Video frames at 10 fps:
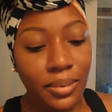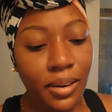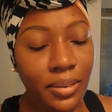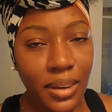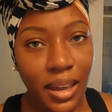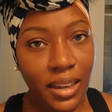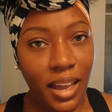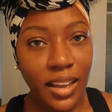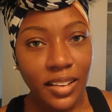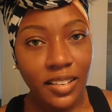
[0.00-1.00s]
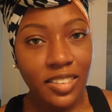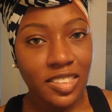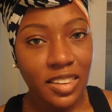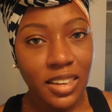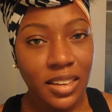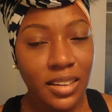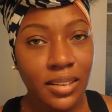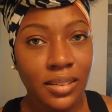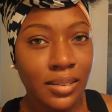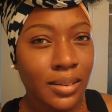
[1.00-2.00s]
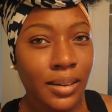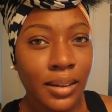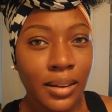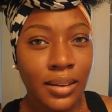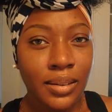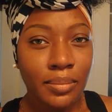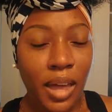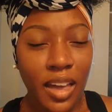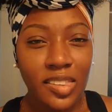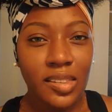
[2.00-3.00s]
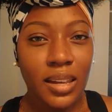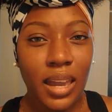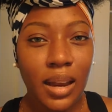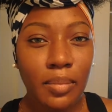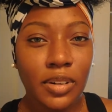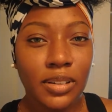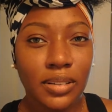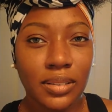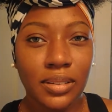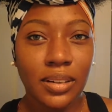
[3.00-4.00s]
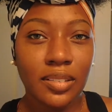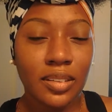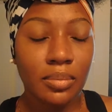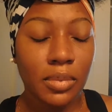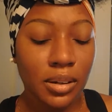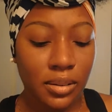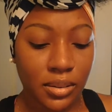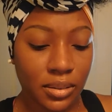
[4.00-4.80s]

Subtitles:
know that I can't see past the camera into the mirror.